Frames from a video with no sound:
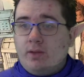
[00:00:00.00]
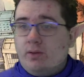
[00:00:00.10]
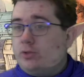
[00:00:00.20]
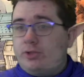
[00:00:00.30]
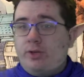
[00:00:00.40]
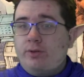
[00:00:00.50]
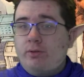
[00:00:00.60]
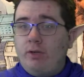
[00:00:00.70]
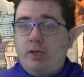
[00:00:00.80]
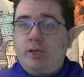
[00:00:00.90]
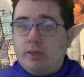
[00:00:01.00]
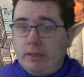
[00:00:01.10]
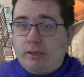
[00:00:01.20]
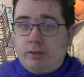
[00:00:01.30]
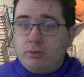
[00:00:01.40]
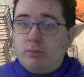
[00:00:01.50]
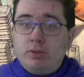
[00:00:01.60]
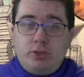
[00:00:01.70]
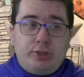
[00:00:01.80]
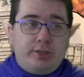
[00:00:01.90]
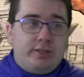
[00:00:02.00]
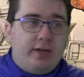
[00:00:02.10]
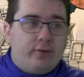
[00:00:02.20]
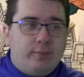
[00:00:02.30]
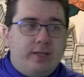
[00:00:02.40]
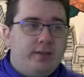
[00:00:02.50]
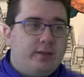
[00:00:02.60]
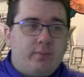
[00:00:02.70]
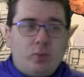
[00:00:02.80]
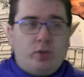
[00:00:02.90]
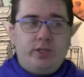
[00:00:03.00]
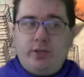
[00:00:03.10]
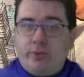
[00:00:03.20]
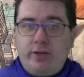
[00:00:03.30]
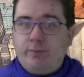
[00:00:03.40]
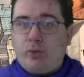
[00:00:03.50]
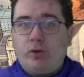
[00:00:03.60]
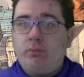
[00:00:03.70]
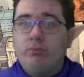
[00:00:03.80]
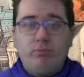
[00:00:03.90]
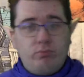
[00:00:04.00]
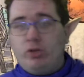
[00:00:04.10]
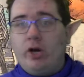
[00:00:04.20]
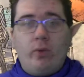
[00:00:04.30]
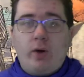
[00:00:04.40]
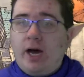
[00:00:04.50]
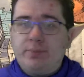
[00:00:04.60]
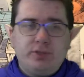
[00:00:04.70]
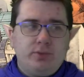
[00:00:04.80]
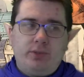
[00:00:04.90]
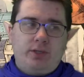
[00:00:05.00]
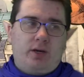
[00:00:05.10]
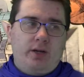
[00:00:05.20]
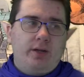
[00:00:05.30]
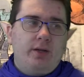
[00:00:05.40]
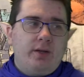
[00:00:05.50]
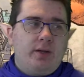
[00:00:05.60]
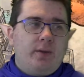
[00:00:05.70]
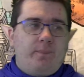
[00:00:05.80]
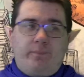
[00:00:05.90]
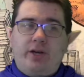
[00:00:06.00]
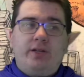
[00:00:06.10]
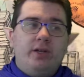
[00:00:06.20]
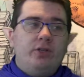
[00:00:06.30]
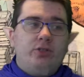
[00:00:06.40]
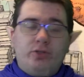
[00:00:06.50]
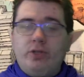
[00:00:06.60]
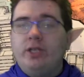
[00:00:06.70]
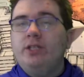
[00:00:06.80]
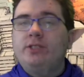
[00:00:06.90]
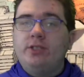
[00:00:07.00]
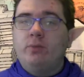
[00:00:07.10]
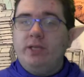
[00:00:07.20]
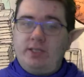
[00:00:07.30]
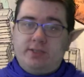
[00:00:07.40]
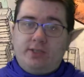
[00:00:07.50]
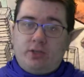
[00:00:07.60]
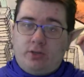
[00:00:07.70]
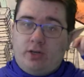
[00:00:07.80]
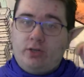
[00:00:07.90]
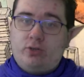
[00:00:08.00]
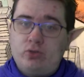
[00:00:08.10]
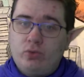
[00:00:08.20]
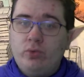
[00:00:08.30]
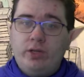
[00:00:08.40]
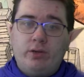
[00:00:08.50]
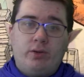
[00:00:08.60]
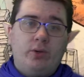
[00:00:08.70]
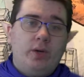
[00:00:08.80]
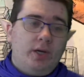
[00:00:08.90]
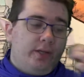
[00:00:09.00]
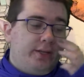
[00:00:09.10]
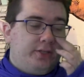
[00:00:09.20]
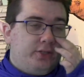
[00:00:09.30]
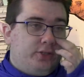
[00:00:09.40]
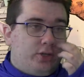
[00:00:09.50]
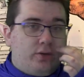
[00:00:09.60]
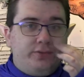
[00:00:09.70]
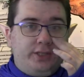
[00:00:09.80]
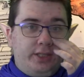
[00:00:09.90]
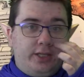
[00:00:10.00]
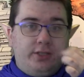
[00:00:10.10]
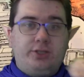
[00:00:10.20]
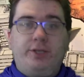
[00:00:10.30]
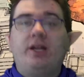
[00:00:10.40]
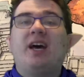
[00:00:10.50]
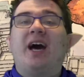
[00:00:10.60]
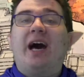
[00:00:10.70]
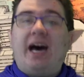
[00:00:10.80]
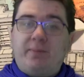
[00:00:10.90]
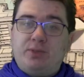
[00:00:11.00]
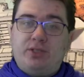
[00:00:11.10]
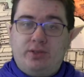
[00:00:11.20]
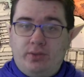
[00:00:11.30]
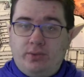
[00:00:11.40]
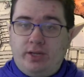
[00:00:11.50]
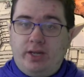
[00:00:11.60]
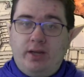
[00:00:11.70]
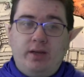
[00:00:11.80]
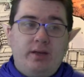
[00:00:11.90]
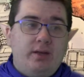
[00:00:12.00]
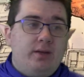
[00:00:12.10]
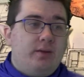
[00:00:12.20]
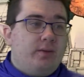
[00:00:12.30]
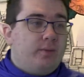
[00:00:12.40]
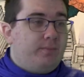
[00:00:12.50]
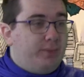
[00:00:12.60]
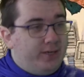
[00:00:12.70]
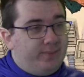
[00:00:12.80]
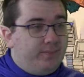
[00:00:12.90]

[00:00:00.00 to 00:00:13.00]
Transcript: Should uh, should Endeavor be the number one hero anymore? No, absolutely not. But should he still be considered a true hero that deserves the attention? Absolutely. But,